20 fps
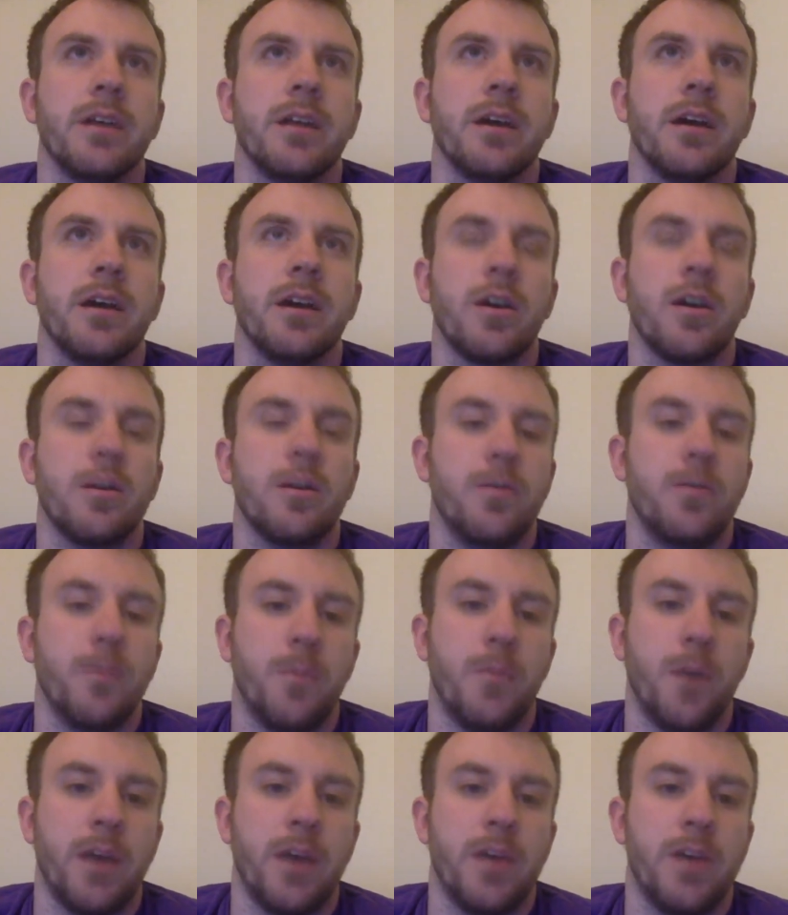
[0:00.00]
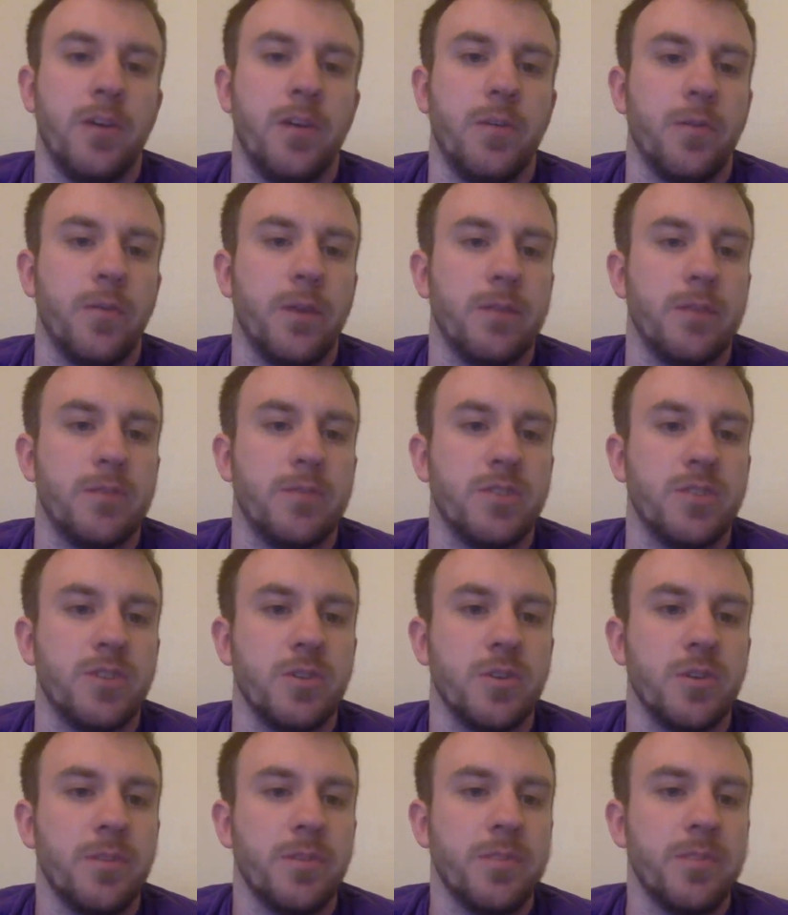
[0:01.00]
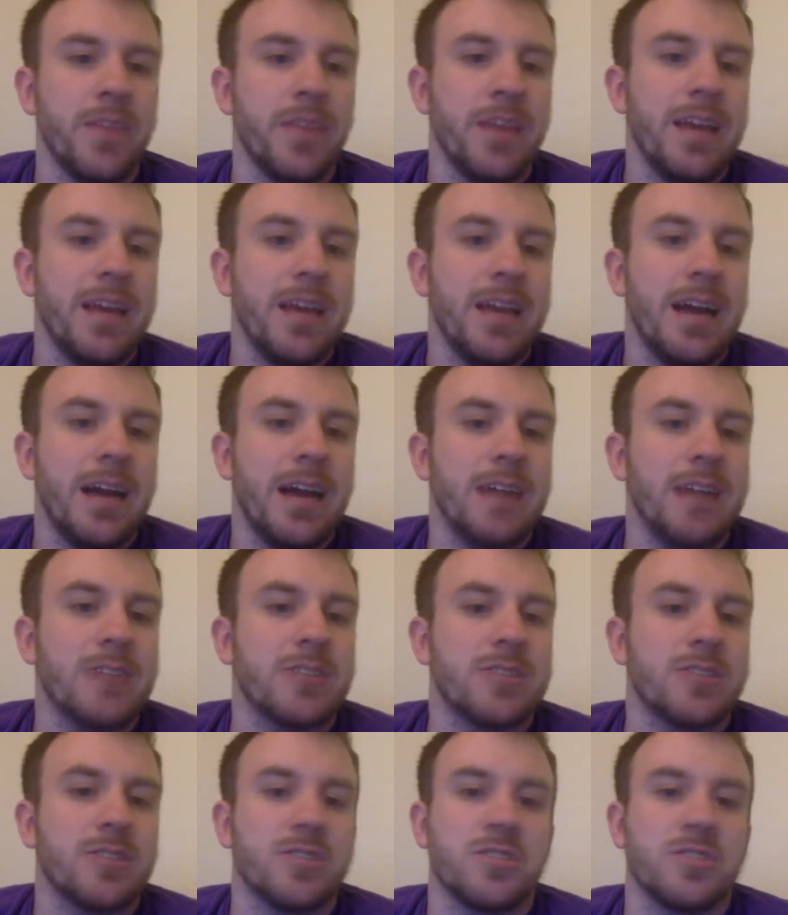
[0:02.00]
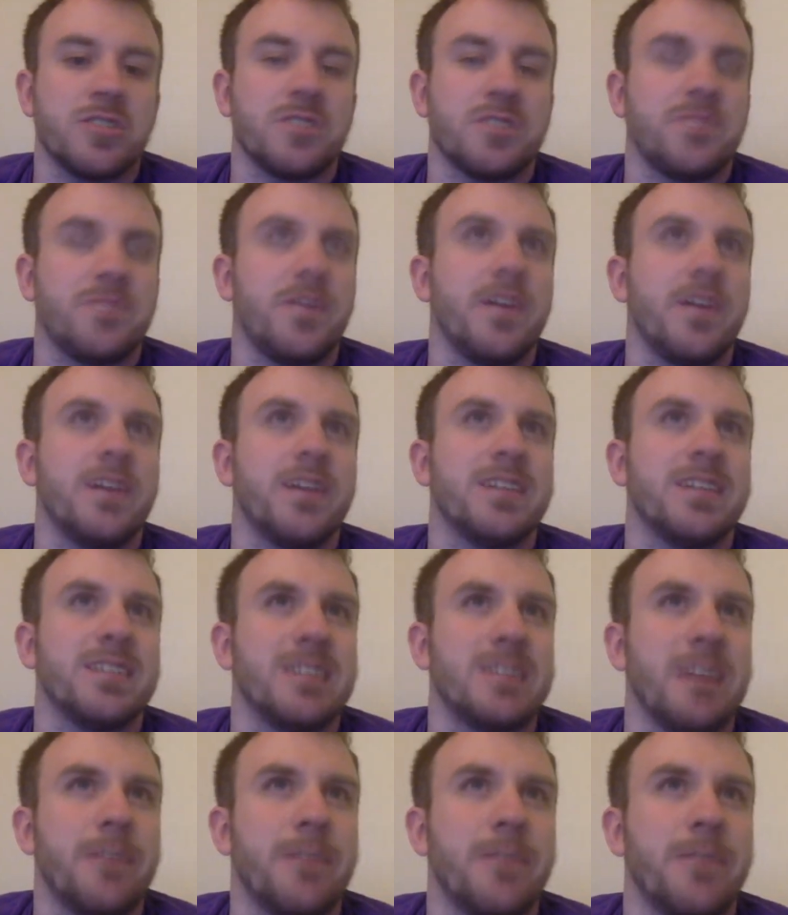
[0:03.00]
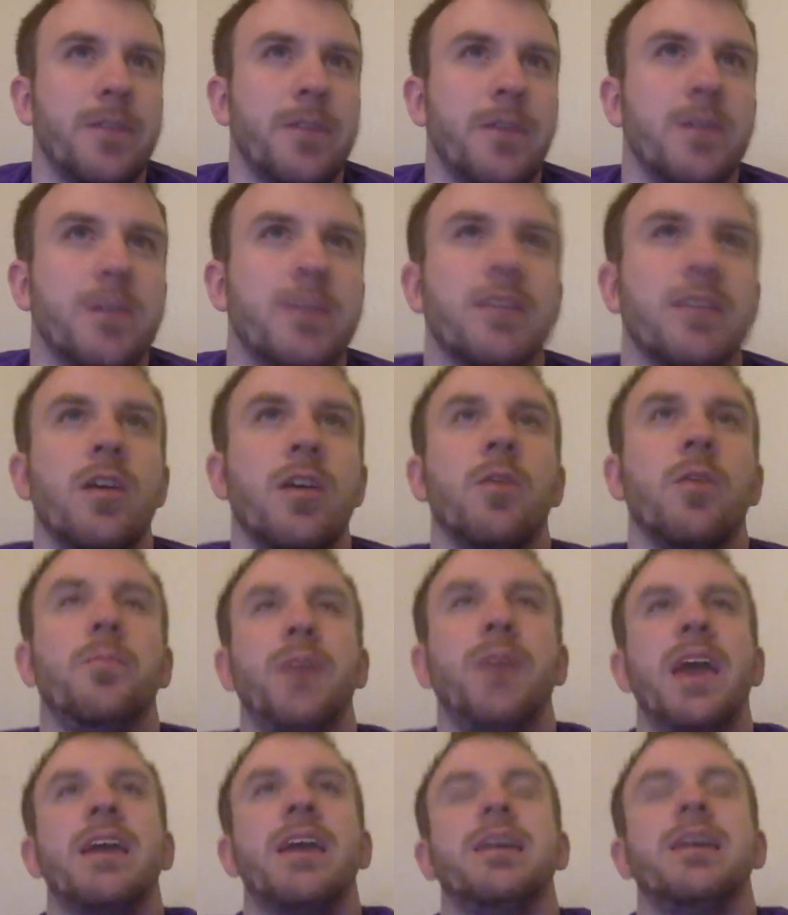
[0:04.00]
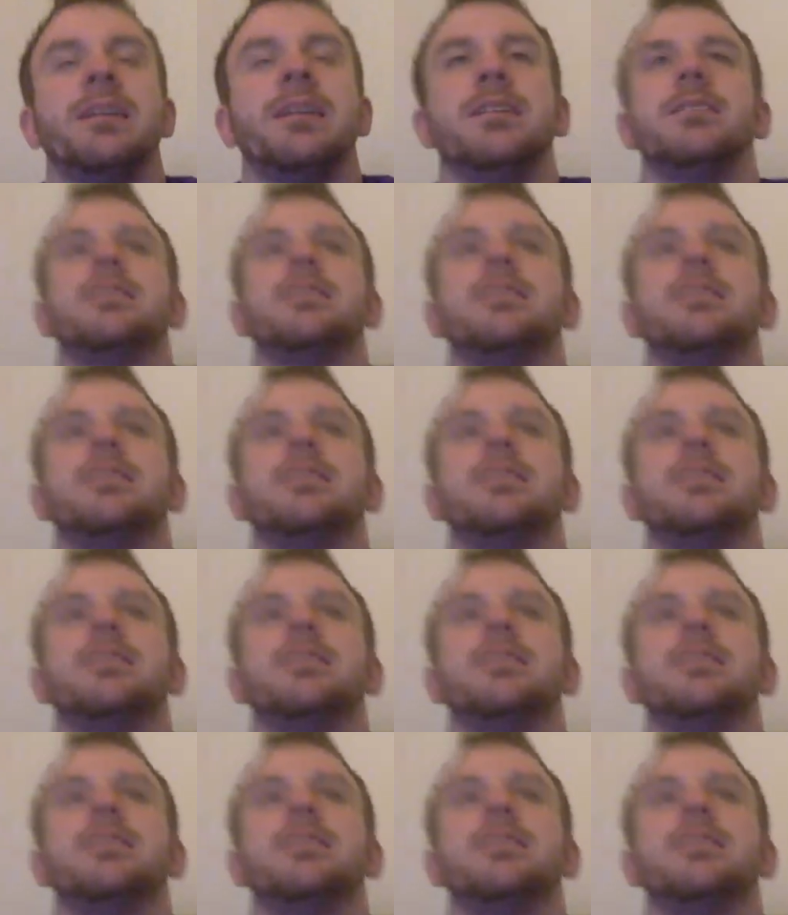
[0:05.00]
good football IQ for him, too. Just very stiff. You know, he's a little big. He's